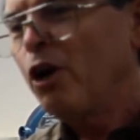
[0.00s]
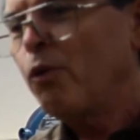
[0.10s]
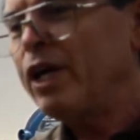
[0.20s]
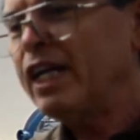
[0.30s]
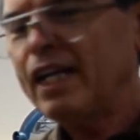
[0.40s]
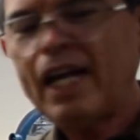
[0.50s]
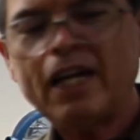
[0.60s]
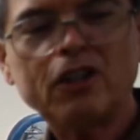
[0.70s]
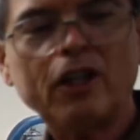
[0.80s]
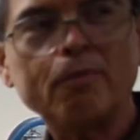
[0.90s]
we can
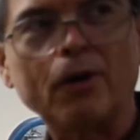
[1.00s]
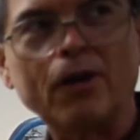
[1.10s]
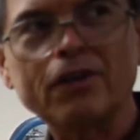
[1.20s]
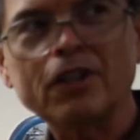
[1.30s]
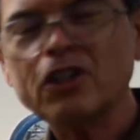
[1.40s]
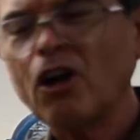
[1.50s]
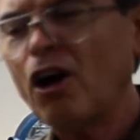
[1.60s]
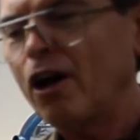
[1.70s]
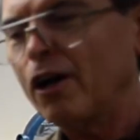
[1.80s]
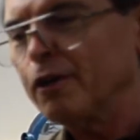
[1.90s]
actually burn this
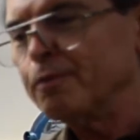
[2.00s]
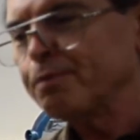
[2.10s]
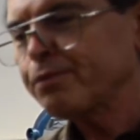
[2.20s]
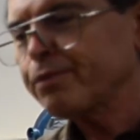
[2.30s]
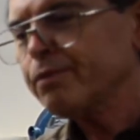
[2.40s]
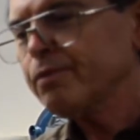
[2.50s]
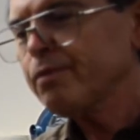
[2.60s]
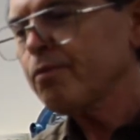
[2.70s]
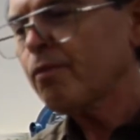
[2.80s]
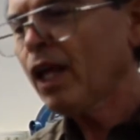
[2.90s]
card.
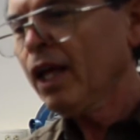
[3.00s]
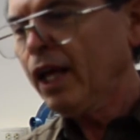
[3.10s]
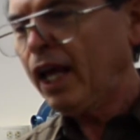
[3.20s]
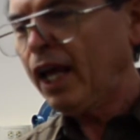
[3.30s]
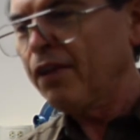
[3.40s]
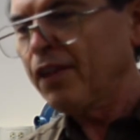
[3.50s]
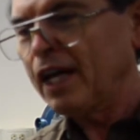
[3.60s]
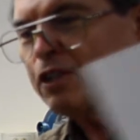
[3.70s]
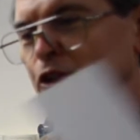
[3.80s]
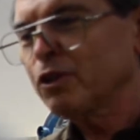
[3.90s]
And
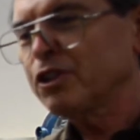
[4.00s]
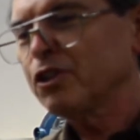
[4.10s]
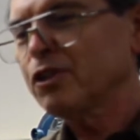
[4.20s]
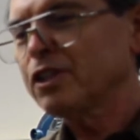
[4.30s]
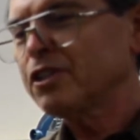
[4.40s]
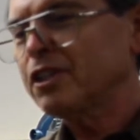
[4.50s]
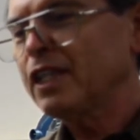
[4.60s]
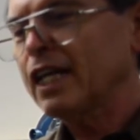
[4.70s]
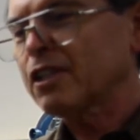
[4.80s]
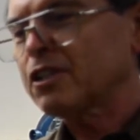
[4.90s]
that is what you're going to see
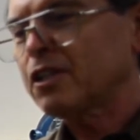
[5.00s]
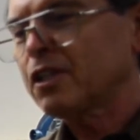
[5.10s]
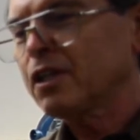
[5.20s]
next.